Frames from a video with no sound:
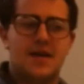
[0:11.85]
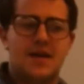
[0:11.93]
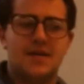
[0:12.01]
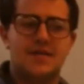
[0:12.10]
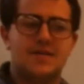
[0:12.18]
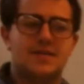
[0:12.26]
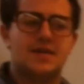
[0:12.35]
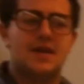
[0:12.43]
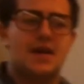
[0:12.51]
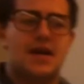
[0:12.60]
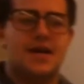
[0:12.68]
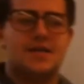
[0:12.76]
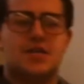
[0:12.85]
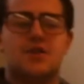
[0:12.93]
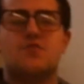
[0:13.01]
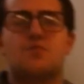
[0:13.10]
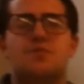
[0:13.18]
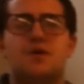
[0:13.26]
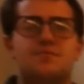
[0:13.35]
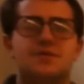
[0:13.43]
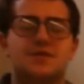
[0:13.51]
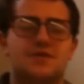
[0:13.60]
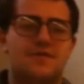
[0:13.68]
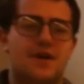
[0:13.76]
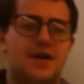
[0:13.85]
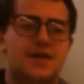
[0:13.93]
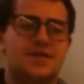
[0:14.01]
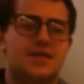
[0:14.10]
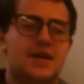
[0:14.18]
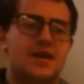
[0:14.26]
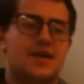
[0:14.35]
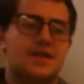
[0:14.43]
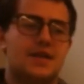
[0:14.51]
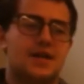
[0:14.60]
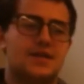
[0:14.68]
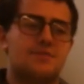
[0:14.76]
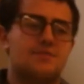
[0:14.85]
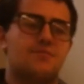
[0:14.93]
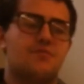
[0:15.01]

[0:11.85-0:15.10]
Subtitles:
is a general purpose device that can be